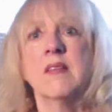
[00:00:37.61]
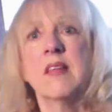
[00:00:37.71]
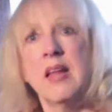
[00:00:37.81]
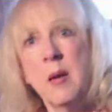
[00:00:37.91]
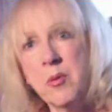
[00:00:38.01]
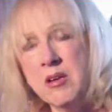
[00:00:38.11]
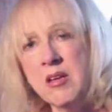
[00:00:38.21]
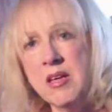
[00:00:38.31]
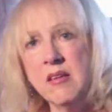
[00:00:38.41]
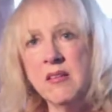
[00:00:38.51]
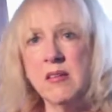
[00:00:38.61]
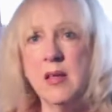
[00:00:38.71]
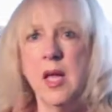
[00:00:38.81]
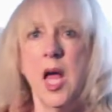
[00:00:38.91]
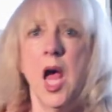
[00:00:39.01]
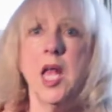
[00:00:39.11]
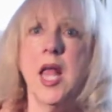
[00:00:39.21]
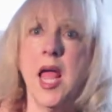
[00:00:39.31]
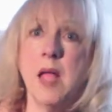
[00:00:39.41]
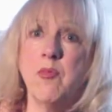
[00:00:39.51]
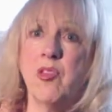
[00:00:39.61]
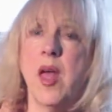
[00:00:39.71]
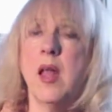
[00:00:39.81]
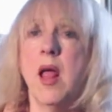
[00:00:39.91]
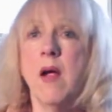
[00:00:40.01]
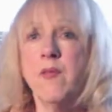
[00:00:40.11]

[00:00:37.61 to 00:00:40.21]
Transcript: celebrities, names that